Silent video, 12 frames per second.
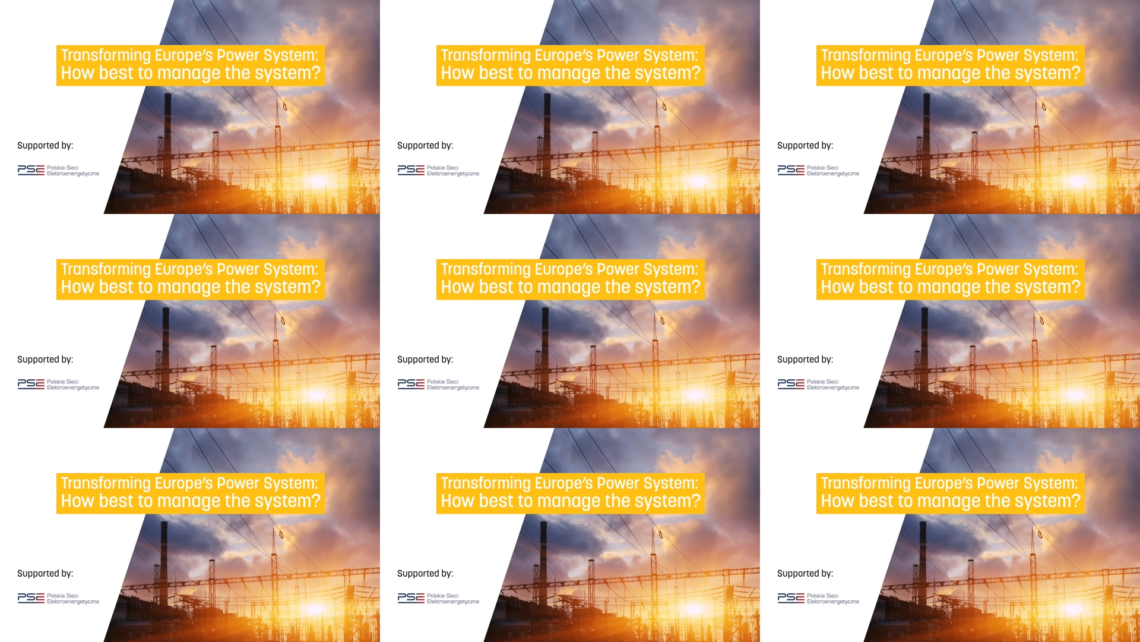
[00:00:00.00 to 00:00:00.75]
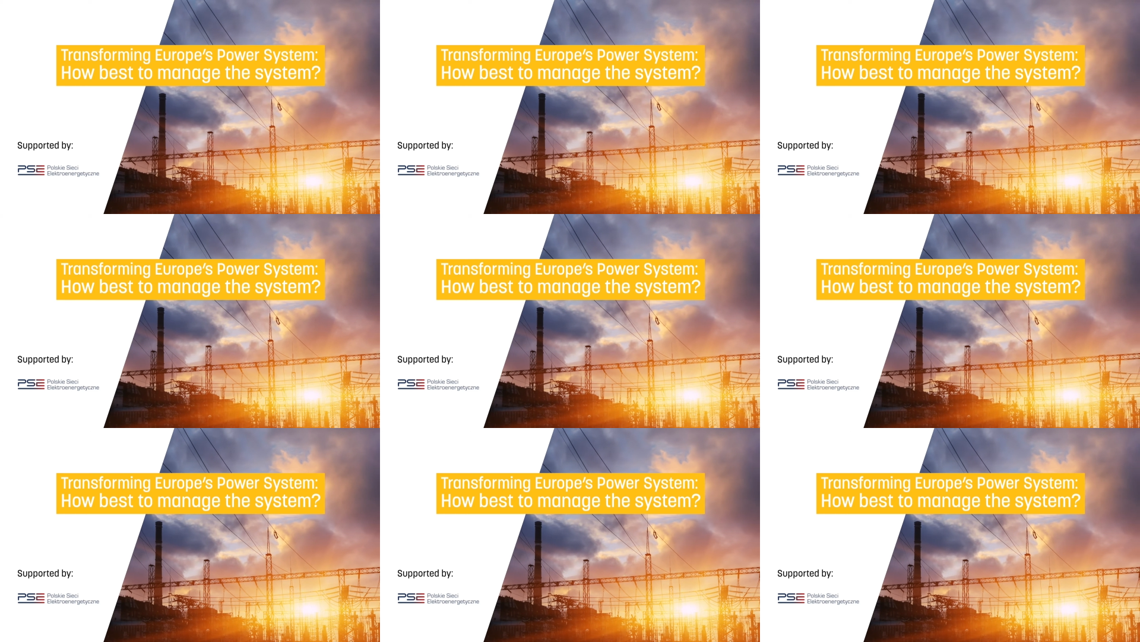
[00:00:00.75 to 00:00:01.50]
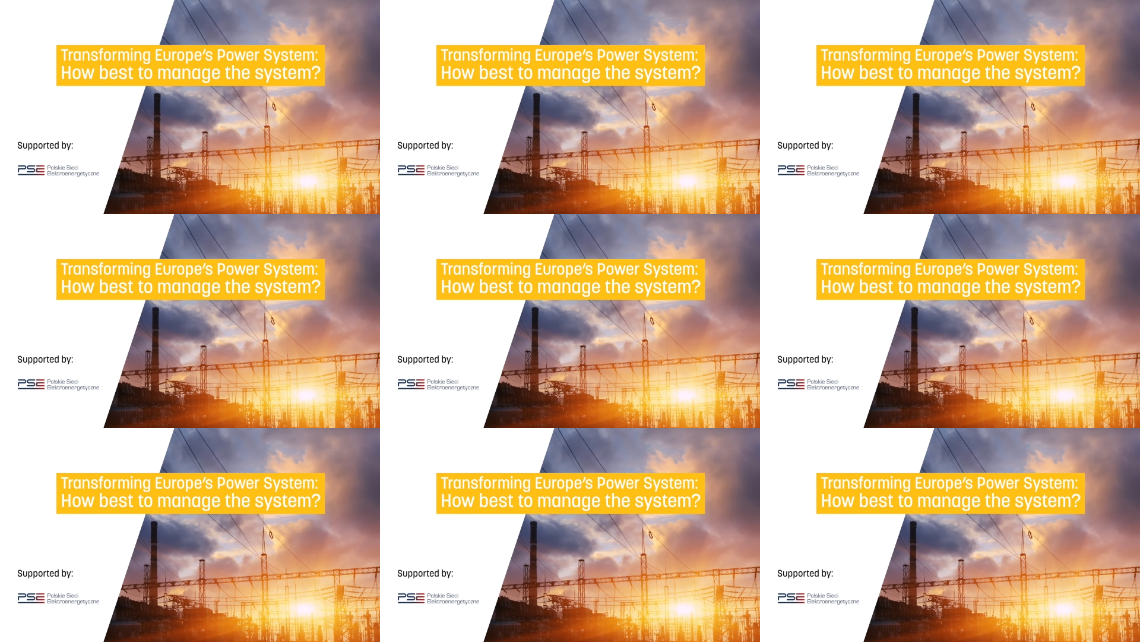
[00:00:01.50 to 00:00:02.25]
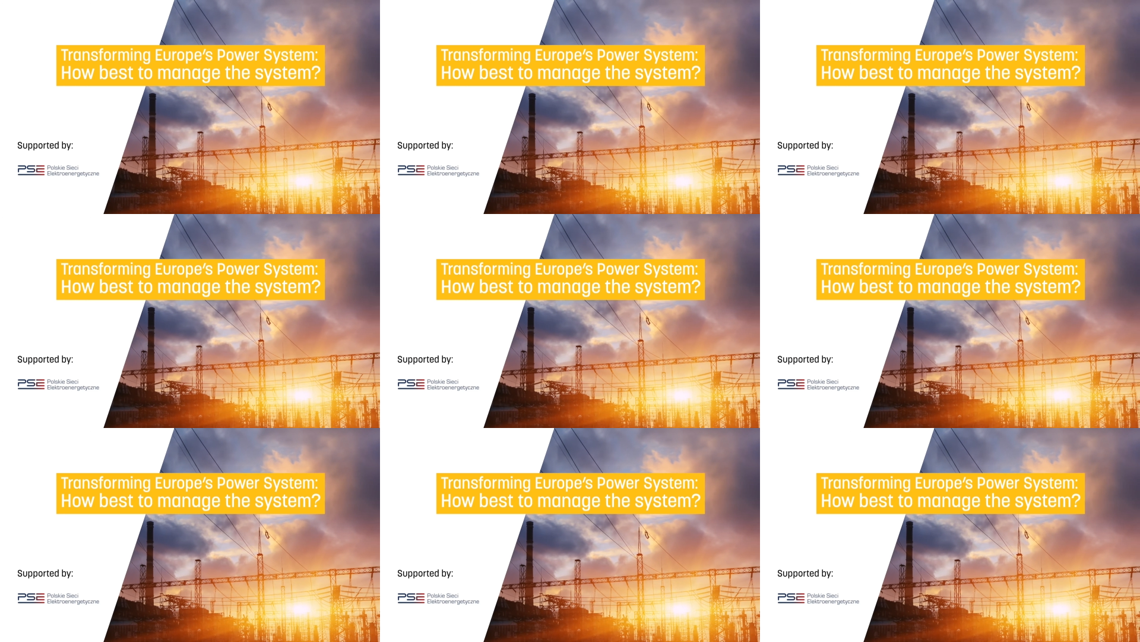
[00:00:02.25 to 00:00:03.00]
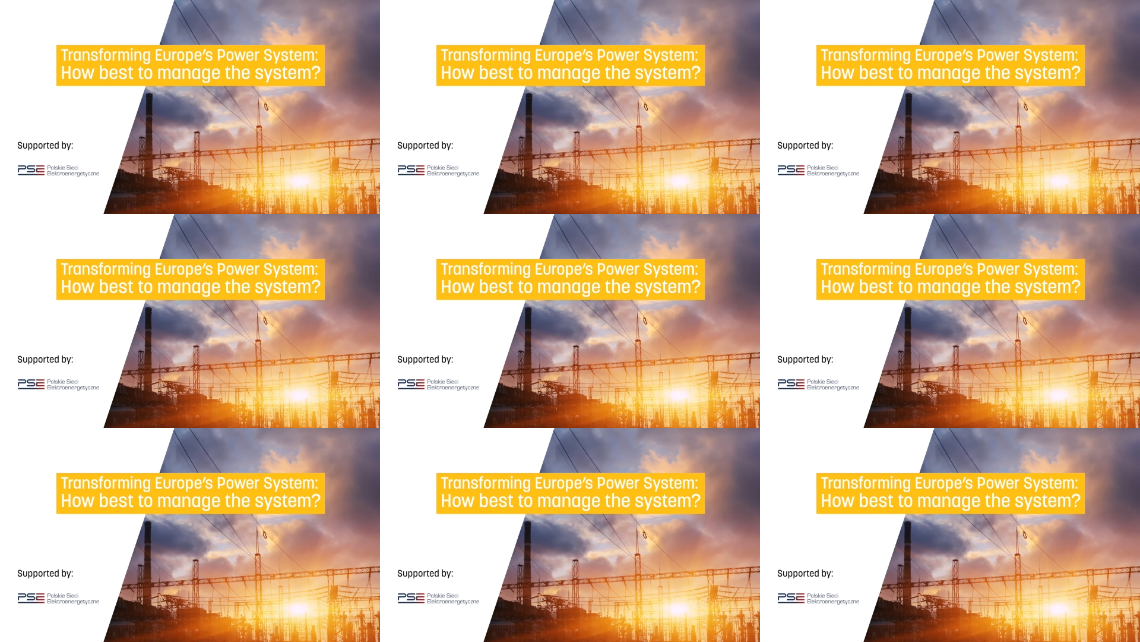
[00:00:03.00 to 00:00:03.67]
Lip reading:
Nobody's mouth can be seen.